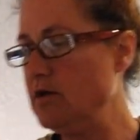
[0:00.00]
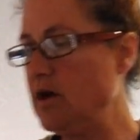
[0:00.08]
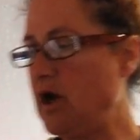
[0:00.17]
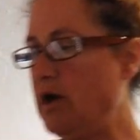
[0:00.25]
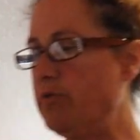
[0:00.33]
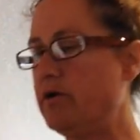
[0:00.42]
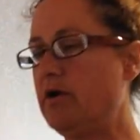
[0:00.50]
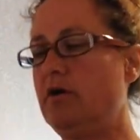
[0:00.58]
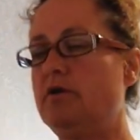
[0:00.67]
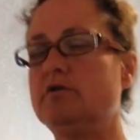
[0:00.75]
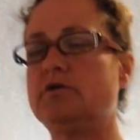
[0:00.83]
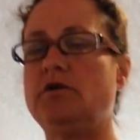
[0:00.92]
I would
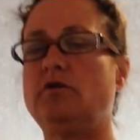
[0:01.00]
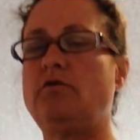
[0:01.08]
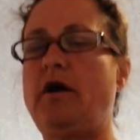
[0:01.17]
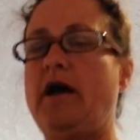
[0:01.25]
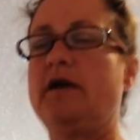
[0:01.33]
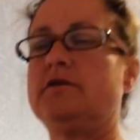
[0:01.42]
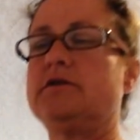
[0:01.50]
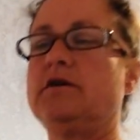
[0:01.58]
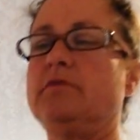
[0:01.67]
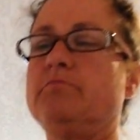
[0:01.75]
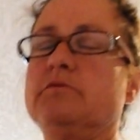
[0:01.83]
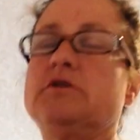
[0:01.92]
also add
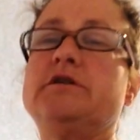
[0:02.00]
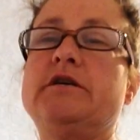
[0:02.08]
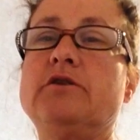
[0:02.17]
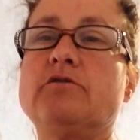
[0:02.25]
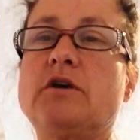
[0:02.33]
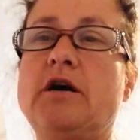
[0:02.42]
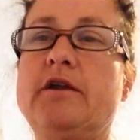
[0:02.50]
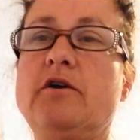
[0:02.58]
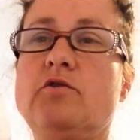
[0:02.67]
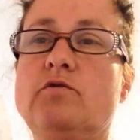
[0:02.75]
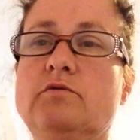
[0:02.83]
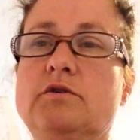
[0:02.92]
some steel cut
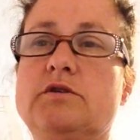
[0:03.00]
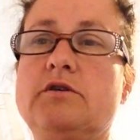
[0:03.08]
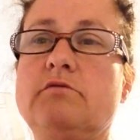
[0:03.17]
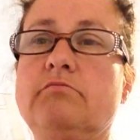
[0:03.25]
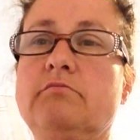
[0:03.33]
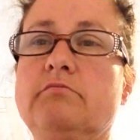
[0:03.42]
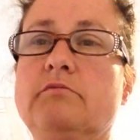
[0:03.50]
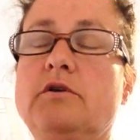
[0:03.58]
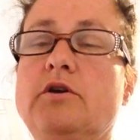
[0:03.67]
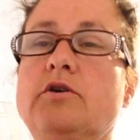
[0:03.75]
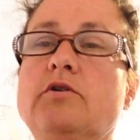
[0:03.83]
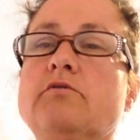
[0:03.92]
oats.
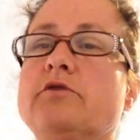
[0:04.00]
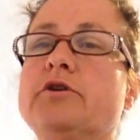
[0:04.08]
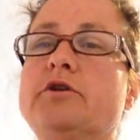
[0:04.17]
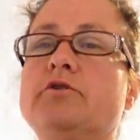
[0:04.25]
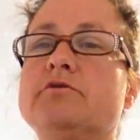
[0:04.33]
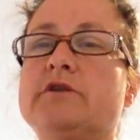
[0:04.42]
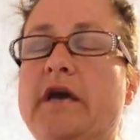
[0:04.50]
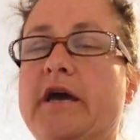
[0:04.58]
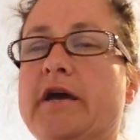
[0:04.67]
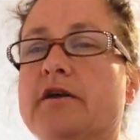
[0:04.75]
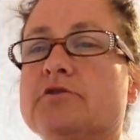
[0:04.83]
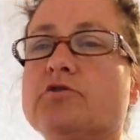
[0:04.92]
You could use
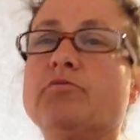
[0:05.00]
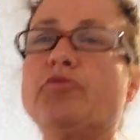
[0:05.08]
eggs or